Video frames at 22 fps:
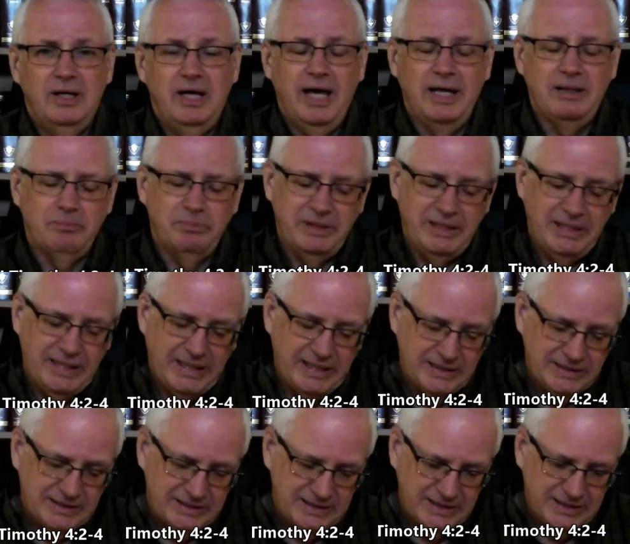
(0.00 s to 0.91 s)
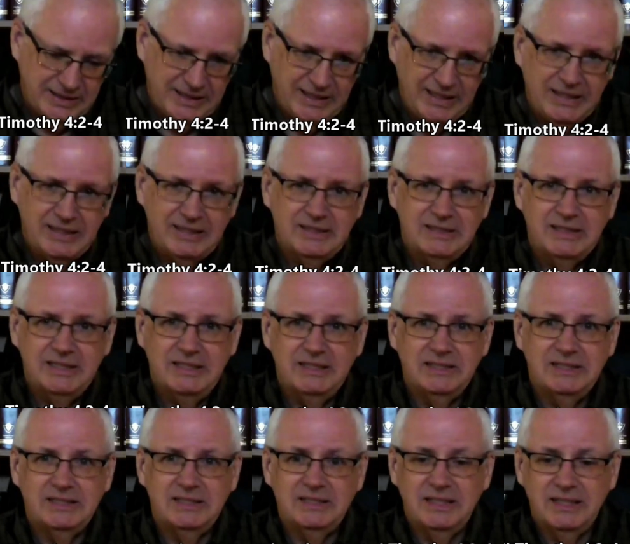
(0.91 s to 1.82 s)
and be instant in
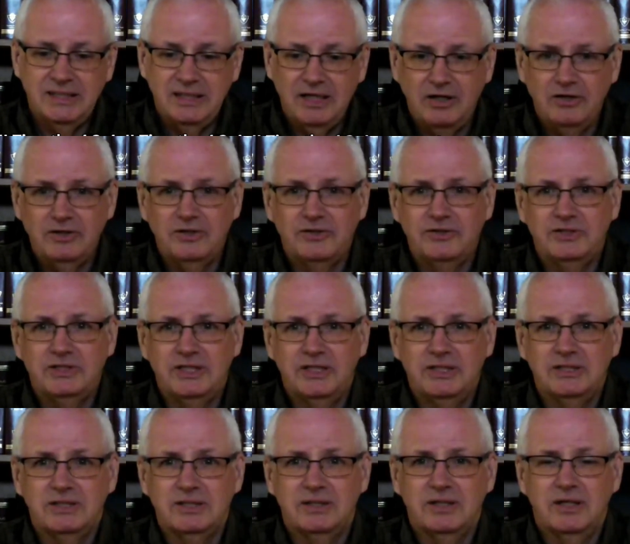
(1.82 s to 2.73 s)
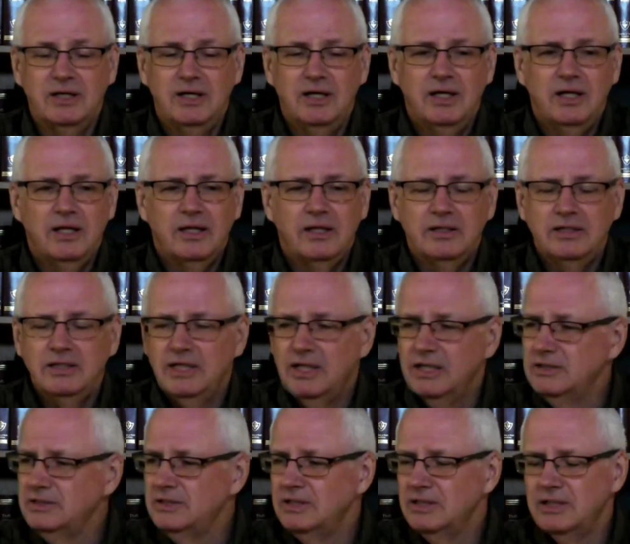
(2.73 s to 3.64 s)
season and out of season.
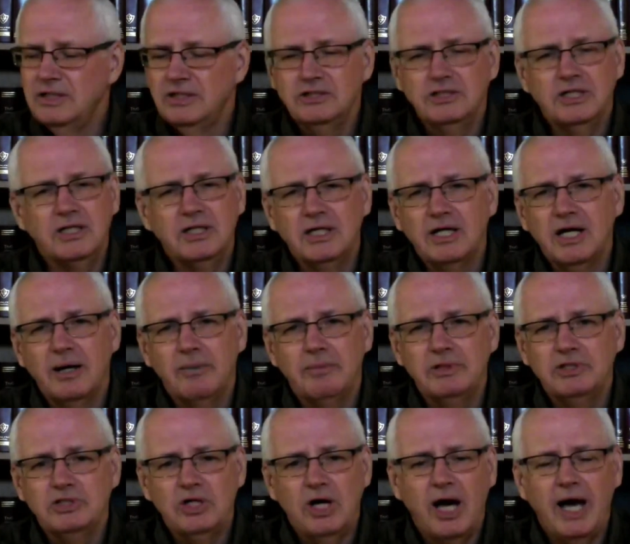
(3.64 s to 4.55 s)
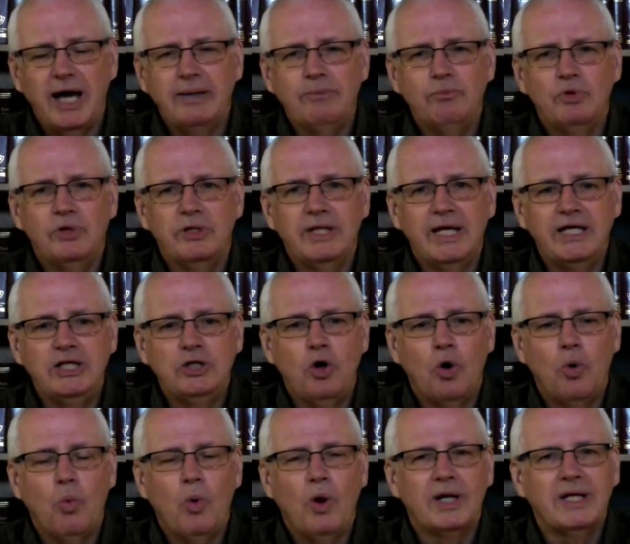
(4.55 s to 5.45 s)
Because there's going to come a time when they
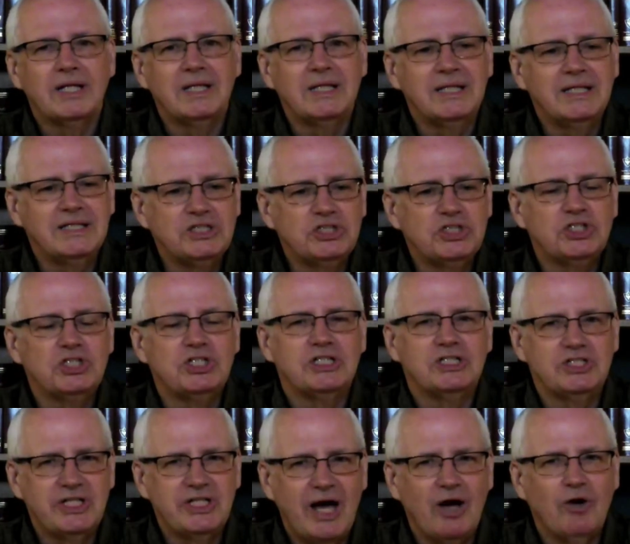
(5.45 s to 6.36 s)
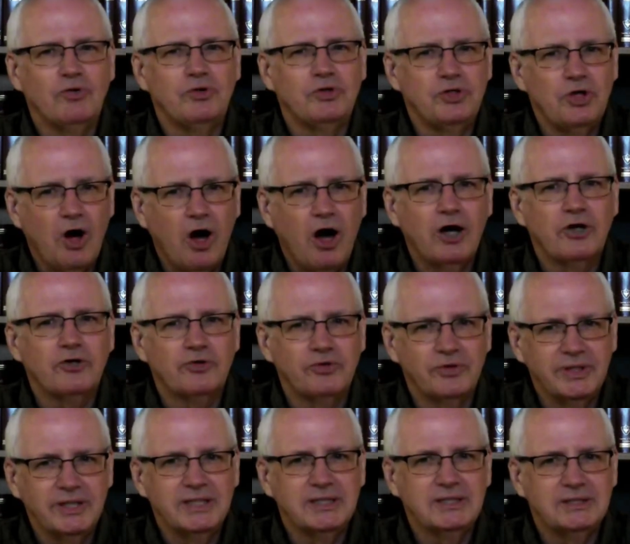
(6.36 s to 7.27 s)
don't want to listen to sound
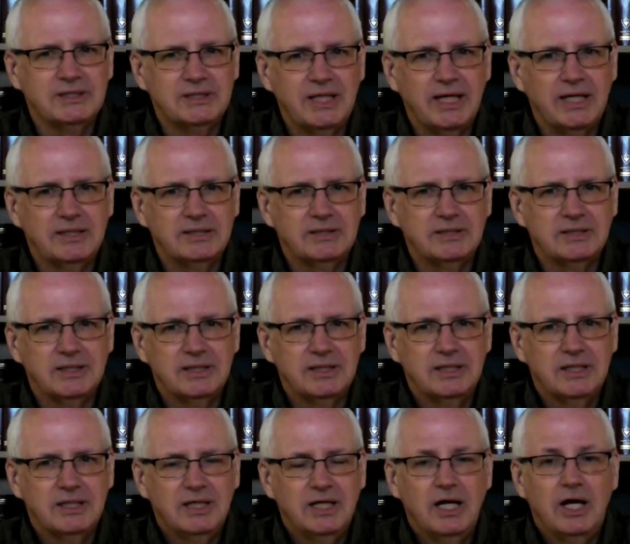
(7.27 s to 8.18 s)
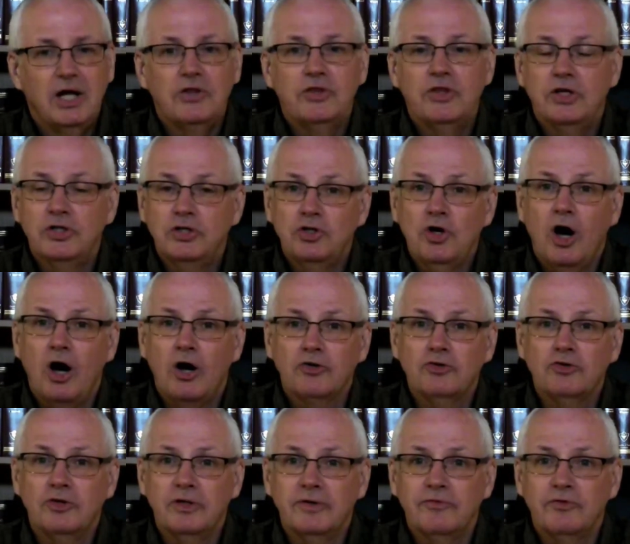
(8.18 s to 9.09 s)
doctrine, it says the
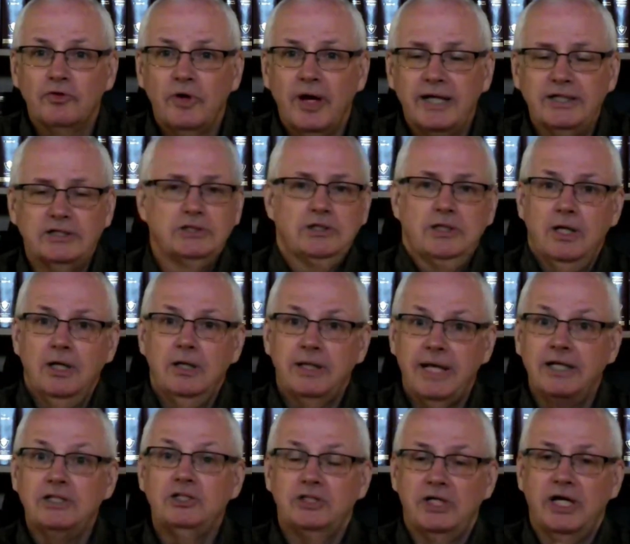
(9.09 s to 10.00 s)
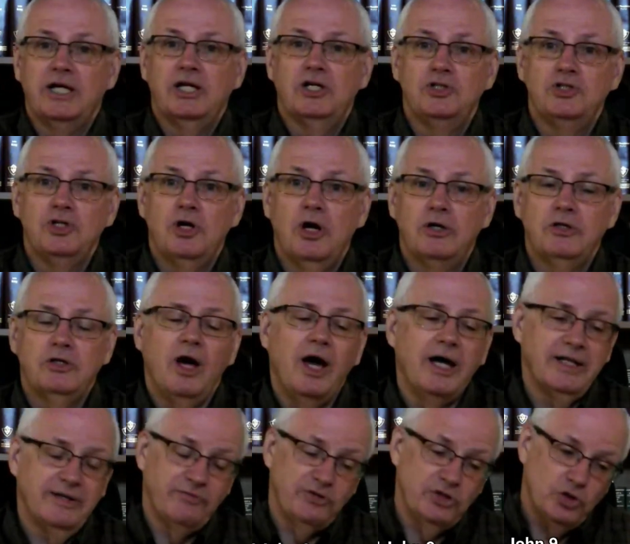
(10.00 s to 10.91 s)
doctrine of Christ. That's Second John
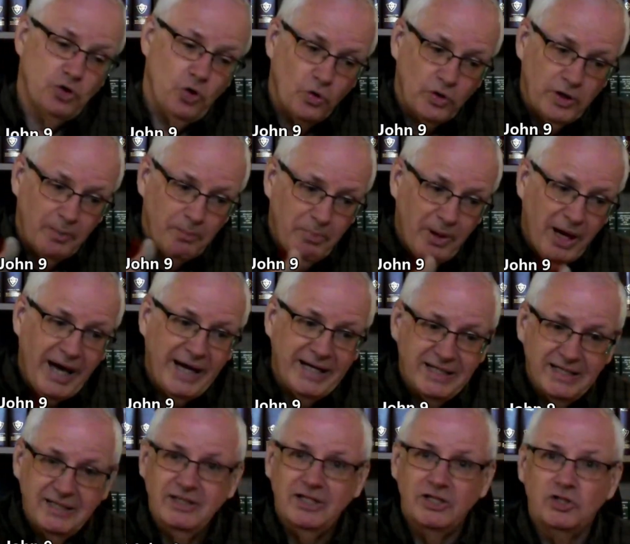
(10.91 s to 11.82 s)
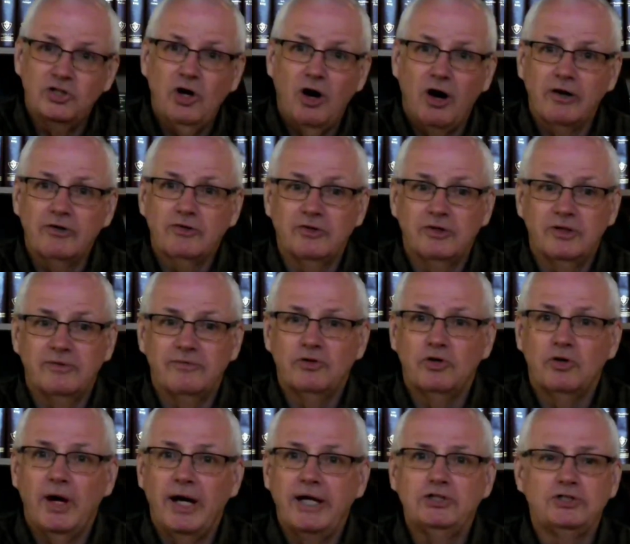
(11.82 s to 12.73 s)
9. If you don't abide in the doctrine of
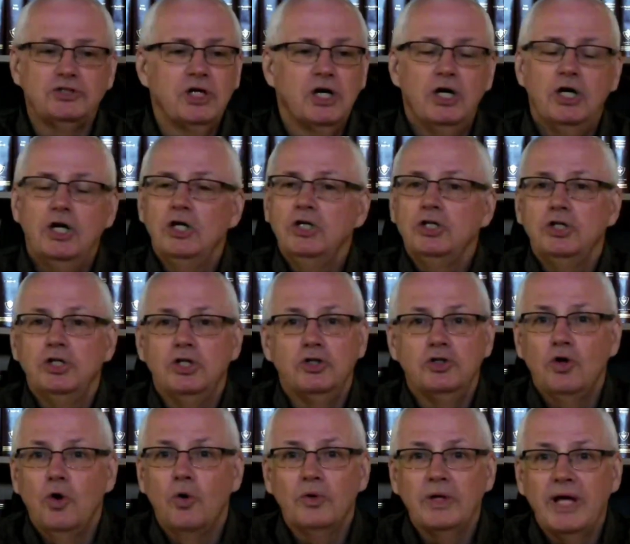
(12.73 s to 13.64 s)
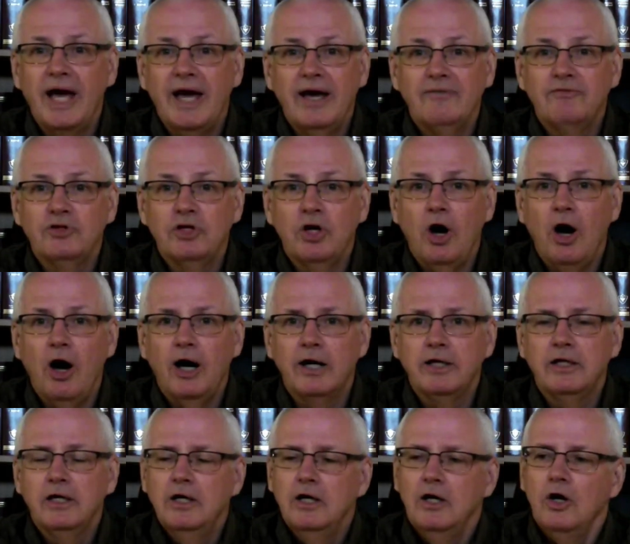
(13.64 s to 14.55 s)
Christ, you don't have
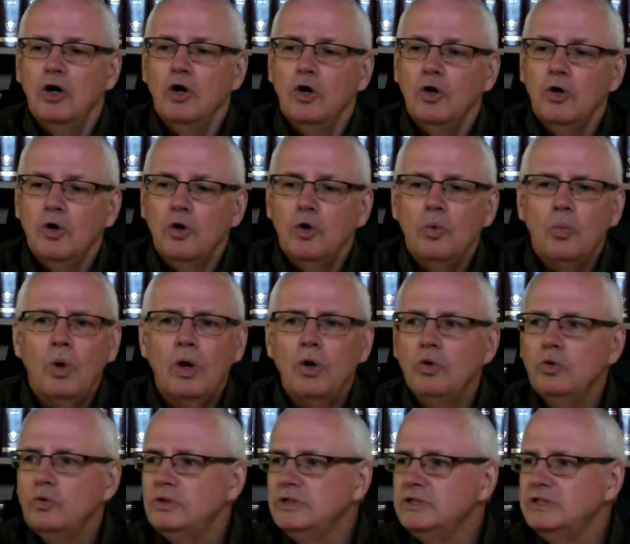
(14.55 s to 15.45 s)
God. Well, who